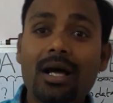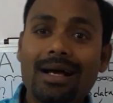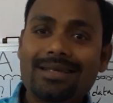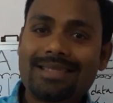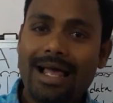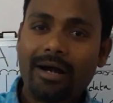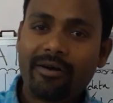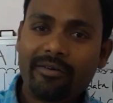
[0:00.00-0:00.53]

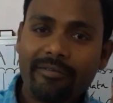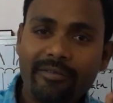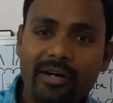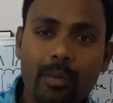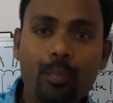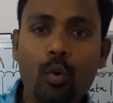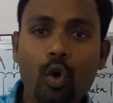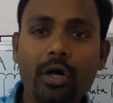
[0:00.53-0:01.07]
selective
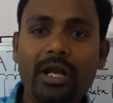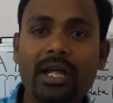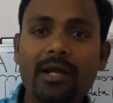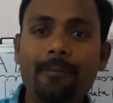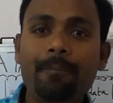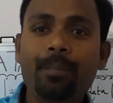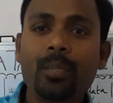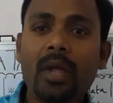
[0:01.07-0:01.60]

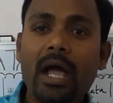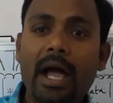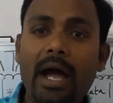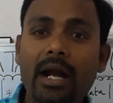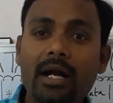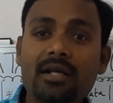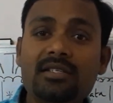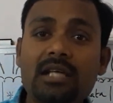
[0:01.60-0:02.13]
reporting,
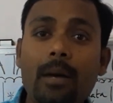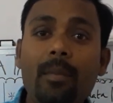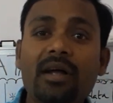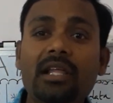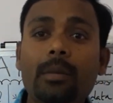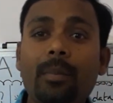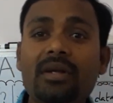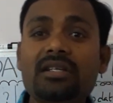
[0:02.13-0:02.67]
and some
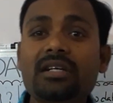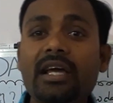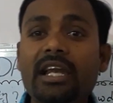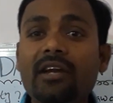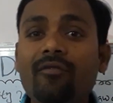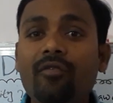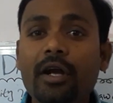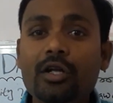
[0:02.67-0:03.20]
other person can
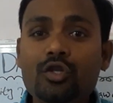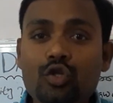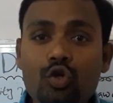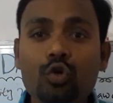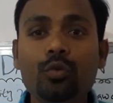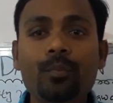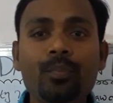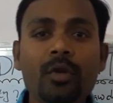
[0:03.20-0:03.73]
influence
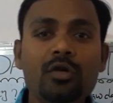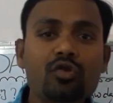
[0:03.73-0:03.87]
you.